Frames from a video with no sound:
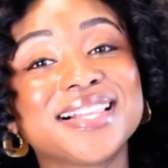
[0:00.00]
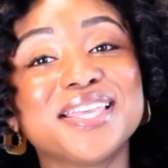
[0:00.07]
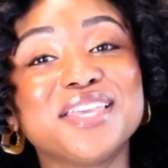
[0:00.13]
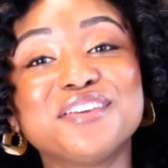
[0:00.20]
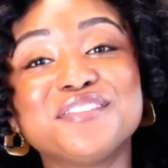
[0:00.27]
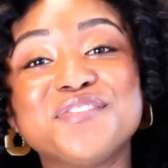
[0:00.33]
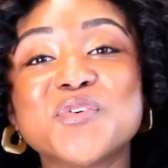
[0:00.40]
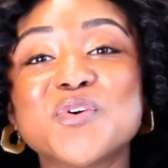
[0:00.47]

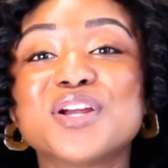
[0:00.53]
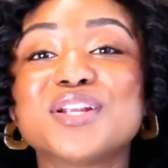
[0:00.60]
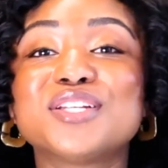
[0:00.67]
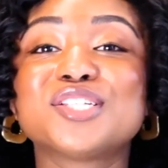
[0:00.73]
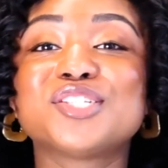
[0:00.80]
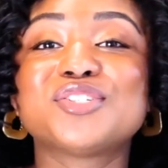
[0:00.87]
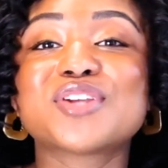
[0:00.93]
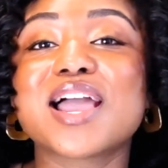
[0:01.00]
if your
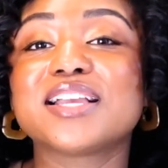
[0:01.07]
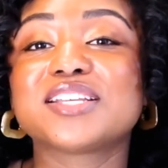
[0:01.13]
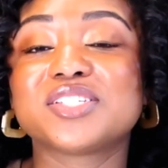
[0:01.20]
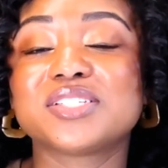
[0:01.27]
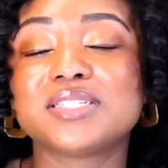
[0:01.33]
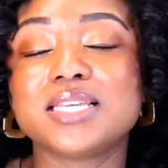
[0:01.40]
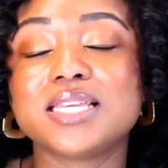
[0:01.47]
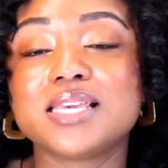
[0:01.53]

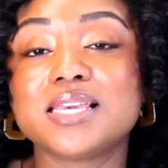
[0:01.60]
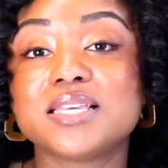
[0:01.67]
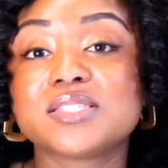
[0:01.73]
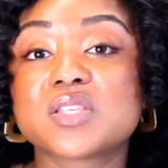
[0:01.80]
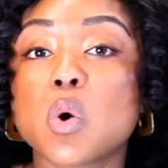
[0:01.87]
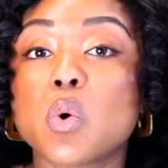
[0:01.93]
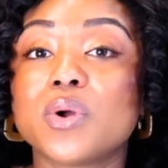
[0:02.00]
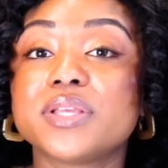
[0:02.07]
distraction is
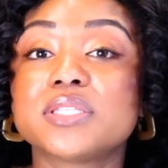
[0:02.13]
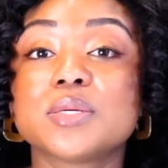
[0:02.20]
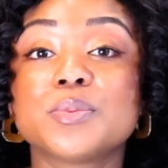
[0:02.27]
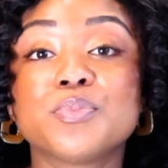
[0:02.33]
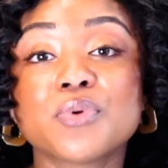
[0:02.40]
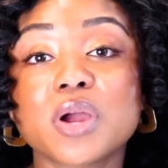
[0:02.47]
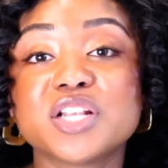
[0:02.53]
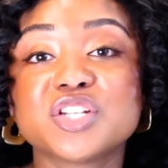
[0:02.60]
going to
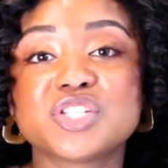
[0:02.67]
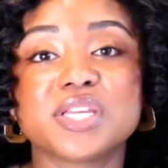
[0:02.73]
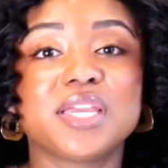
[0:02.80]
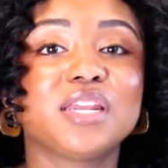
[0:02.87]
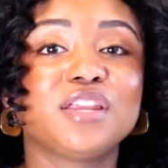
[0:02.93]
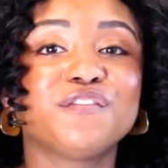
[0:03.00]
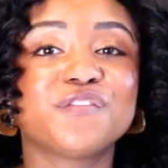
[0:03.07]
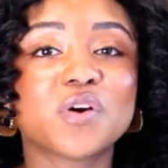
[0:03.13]
brunch and
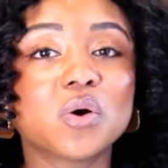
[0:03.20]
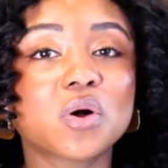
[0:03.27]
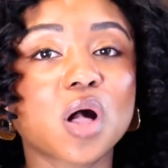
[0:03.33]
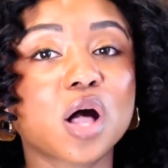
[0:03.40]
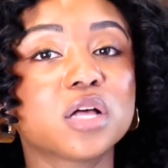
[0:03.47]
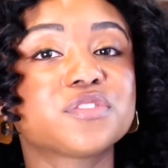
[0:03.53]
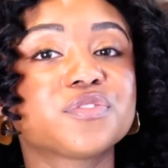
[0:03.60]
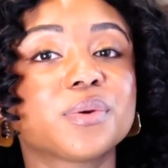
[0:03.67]
getting phone
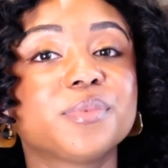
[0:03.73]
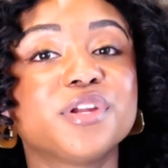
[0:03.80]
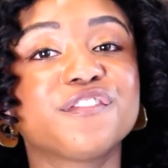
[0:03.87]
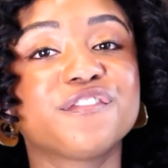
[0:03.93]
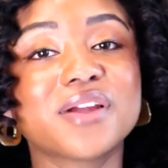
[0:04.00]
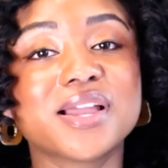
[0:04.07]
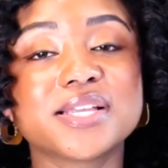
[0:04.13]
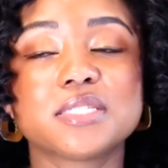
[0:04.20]
calls from your
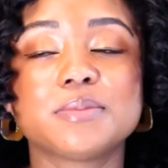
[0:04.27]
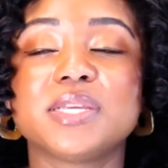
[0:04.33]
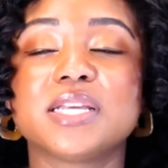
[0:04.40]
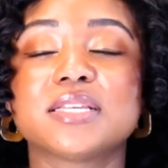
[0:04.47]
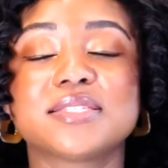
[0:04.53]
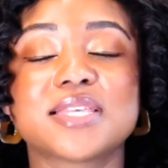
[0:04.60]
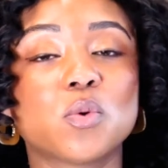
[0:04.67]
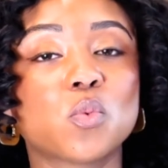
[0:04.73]
friends
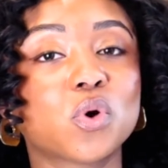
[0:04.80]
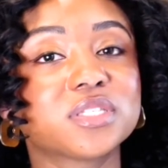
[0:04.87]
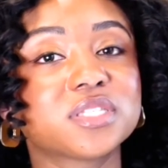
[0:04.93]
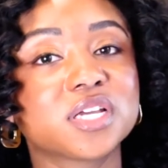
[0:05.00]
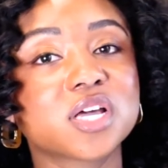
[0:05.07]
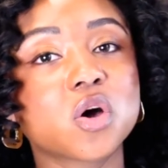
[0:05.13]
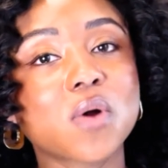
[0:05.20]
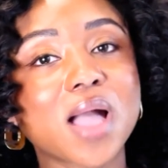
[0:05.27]
because they want to
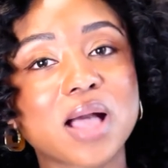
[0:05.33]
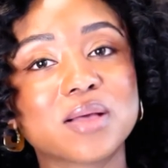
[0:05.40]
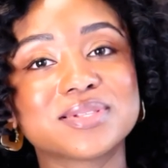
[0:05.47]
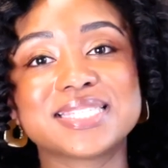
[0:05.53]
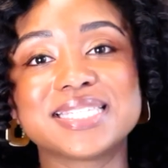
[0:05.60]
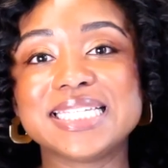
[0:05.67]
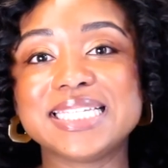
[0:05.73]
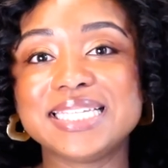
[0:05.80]
go
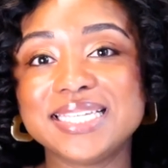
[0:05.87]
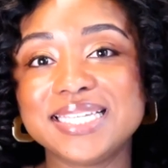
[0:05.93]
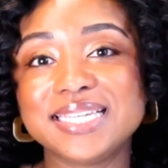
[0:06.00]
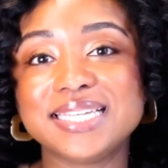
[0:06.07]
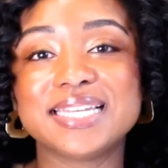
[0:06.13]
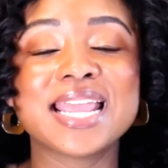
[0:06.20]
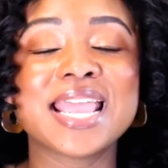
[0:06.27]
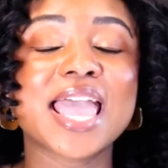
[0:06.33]
out to
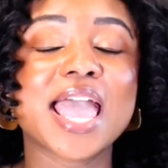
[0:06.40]
eat,